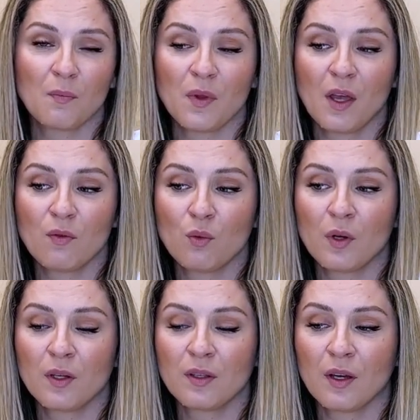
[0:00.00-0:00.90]

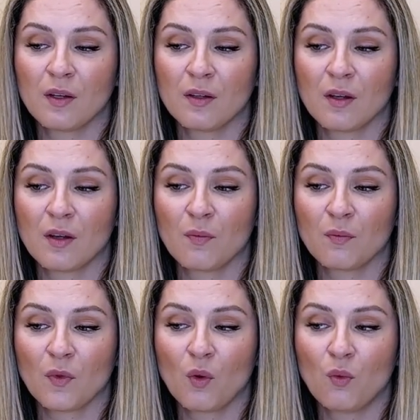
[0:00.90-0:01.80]
everyone can
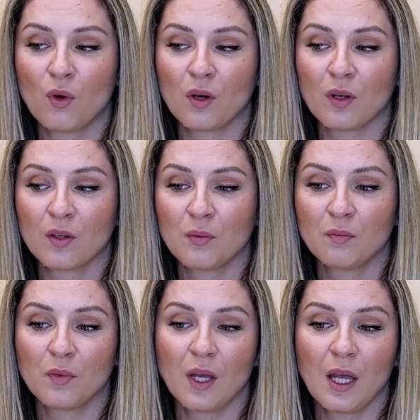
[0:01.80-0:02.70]
work
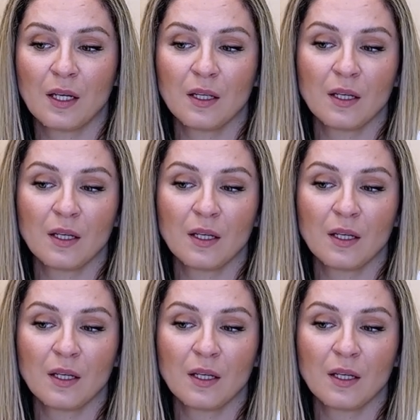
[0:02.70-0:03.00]
any